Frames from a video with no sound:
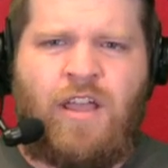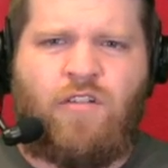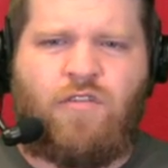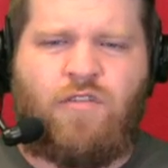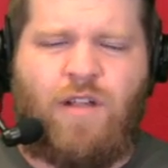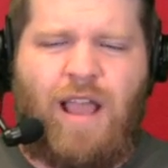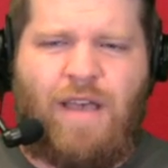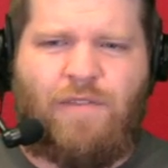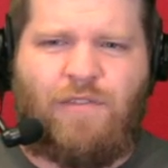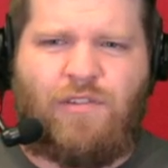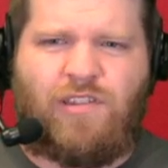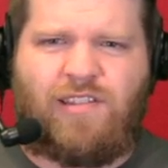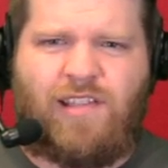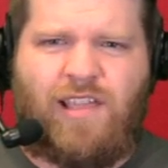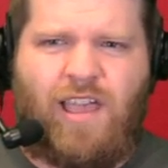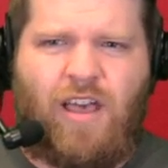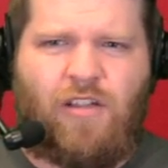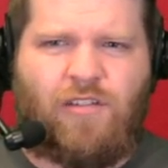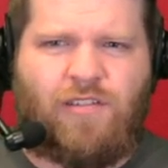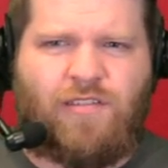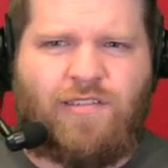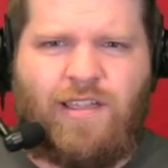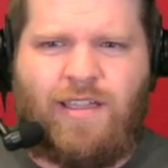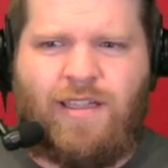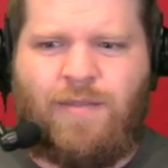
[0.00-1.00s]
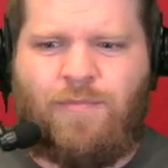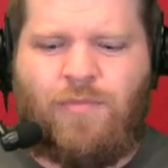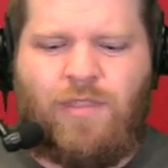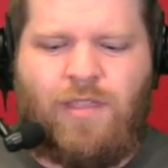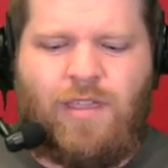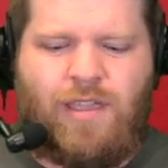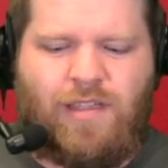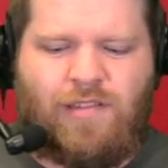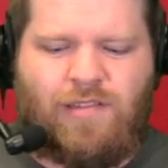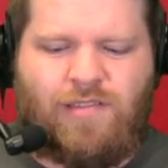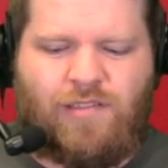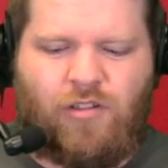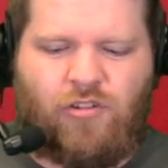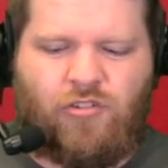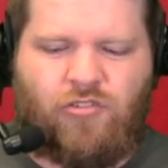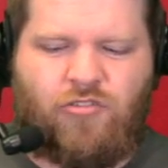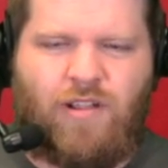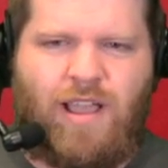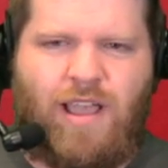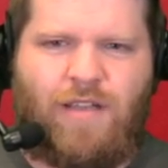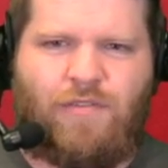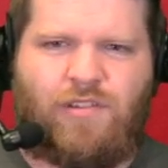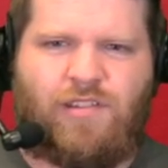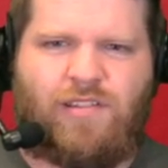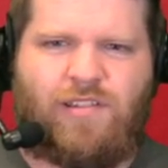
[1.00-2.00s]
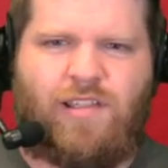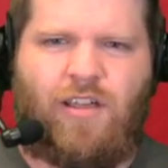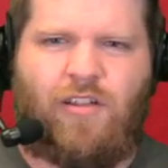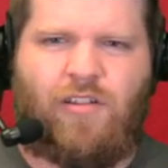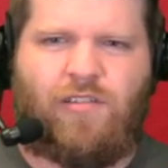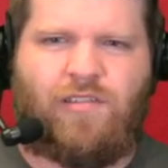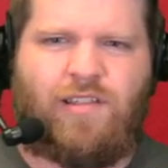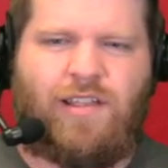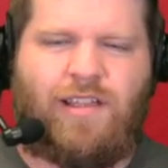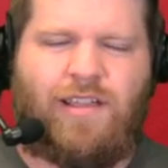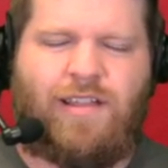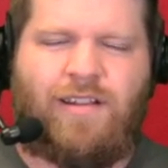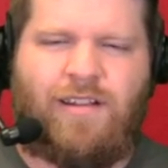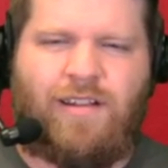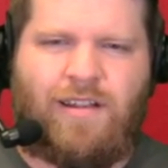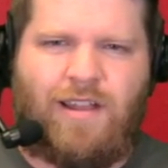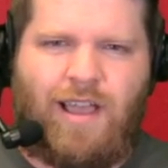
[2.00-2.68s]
Travis Kelce, he's still Travis Kelce.